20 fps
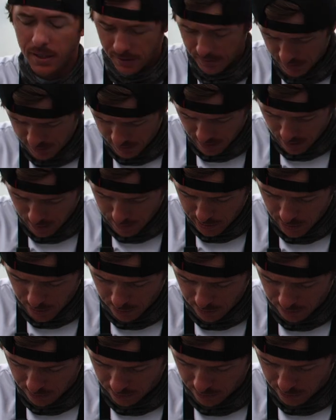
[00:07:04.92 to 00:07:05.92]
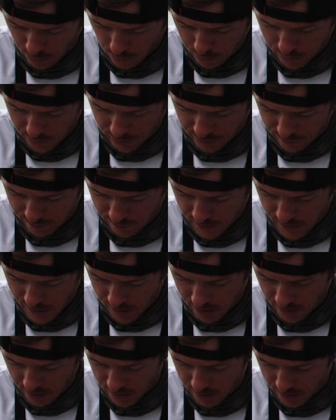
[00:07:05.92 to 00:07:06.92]
This time of year, they're normally
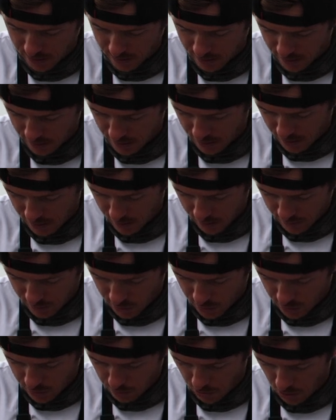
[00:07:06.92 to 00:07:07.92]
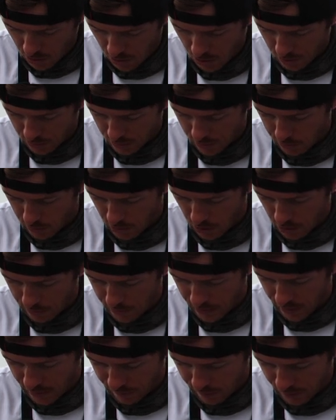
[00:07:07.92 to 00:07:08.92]
feeding on small, small
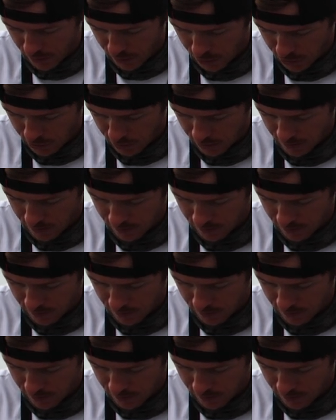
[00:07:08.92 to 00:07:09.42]
bait fish.